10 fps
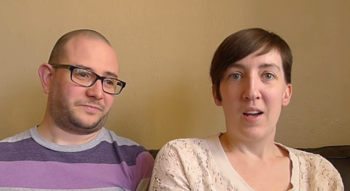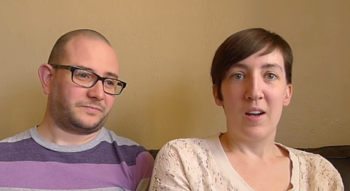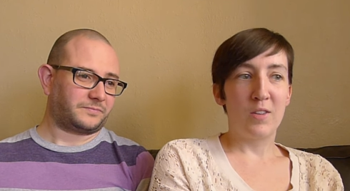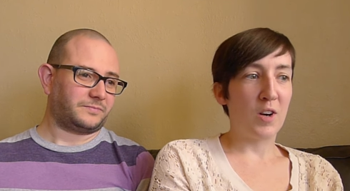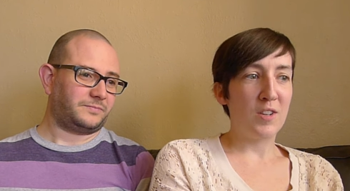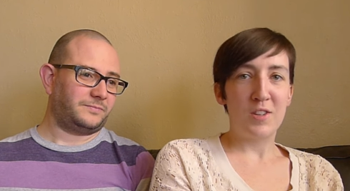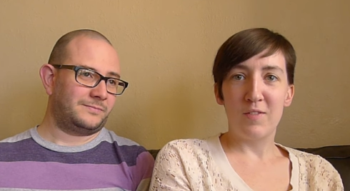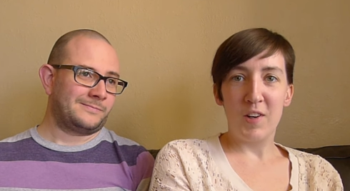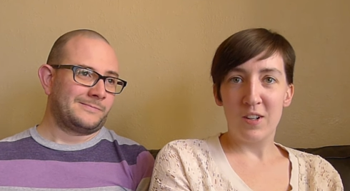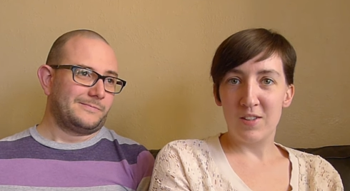Speaker 1: crossed our
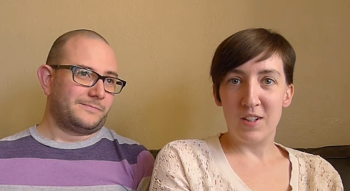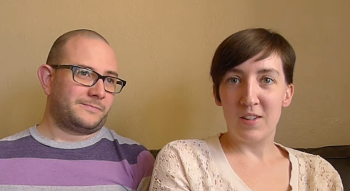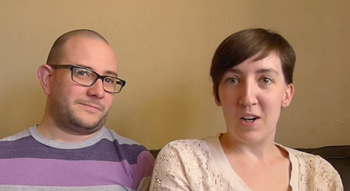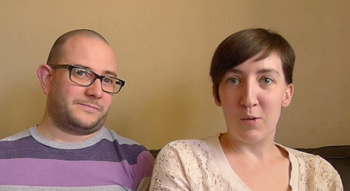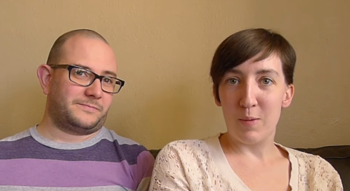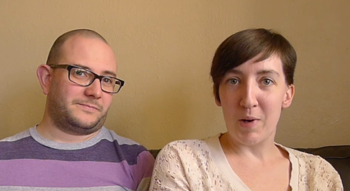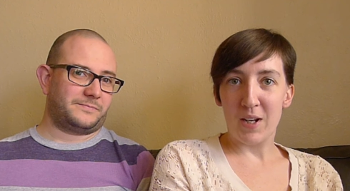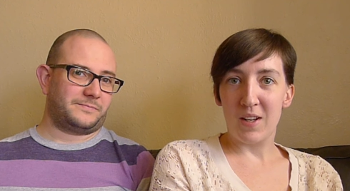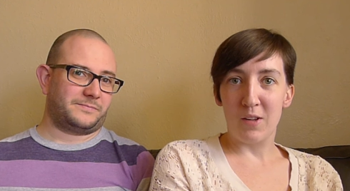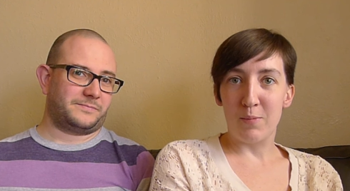fingers the entire way back
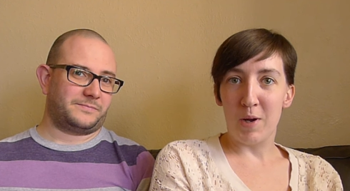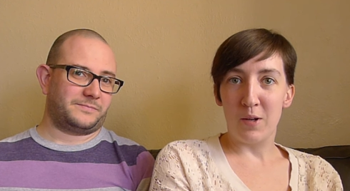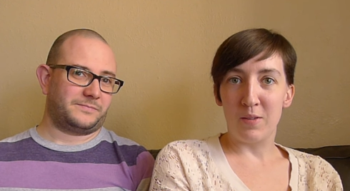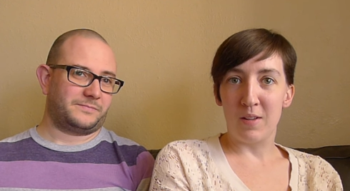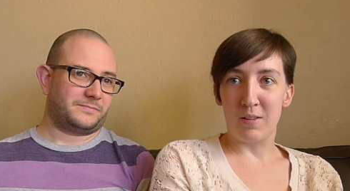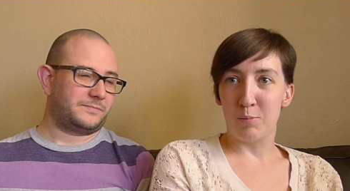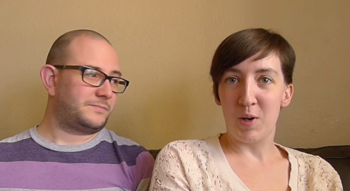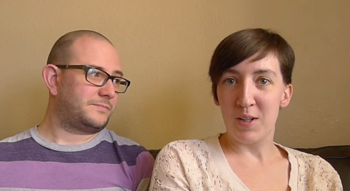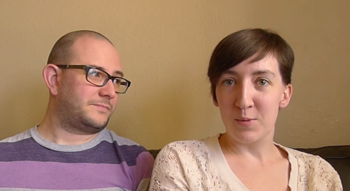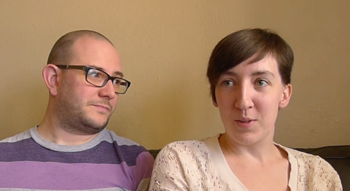down the mountain that the
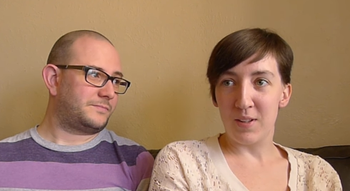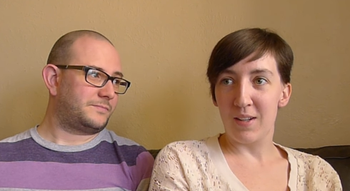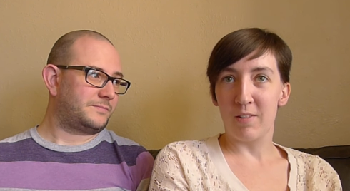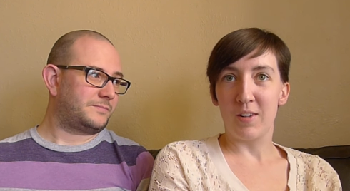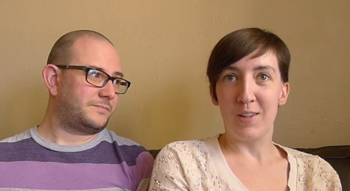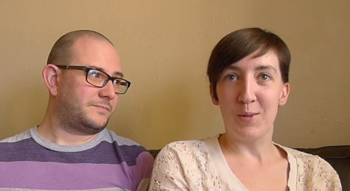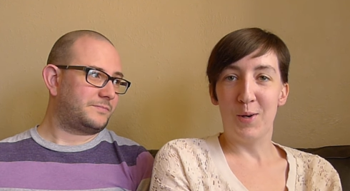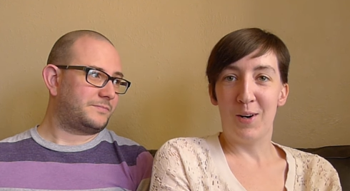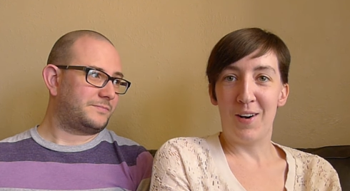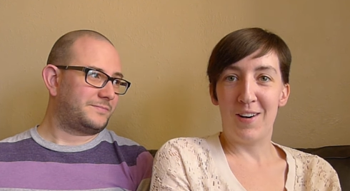brakes wouldn't give on the
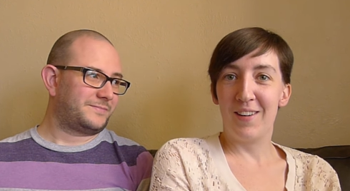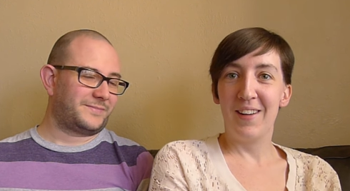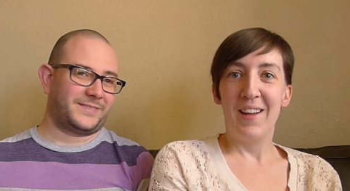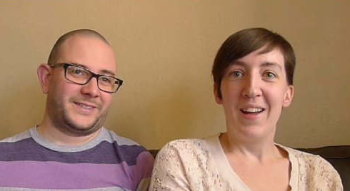U-Haul,